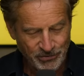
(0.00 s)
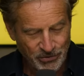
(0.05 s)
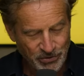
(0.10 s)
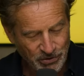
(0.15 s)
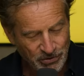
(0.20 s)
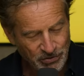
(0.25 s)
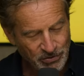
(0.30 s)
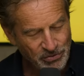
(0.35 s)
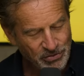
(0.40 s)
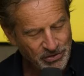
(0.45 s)
Do
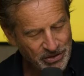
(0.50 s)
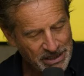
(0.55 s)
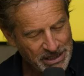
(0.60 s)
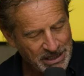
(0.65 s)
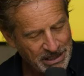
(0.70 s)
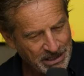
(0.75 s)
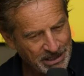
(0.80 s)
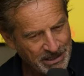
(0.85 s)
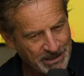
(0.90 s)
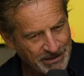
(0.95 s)
you
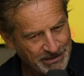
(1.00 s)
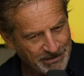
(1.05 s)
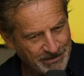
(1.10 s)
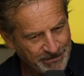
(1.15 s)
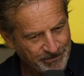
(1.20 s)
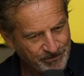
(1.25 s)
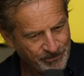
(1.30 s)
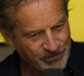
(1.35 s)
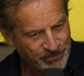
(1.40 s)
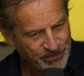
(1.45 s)
think
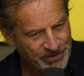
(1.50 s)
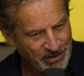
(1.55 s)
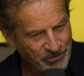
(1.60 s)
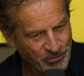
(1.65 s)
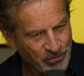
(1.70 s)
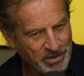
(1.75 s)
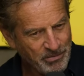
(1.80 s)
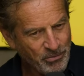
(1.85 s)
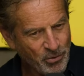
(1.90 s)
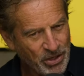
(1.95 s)
that
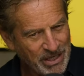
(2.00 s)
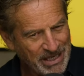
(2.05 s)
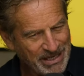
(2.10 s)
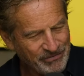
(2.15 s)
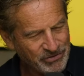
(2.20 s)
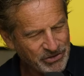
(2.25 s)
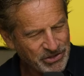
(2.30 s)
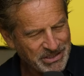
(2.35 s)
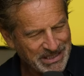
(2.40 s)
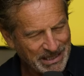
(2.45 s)
we might have
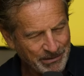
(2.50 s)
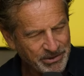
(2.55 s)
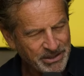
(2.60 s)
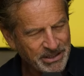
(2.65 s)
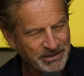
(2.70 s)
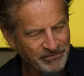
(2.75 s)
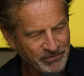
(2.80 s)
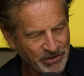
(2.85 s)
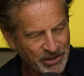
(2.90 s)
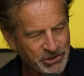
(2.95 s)
a stubborn
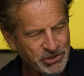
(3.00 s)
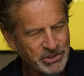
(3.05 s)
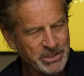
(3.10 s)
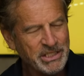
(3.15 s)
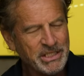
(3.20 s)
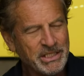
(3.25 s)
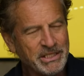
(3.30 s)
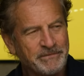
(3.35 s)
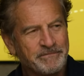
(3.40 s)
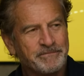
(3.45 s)
inflation
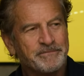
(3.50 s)
here?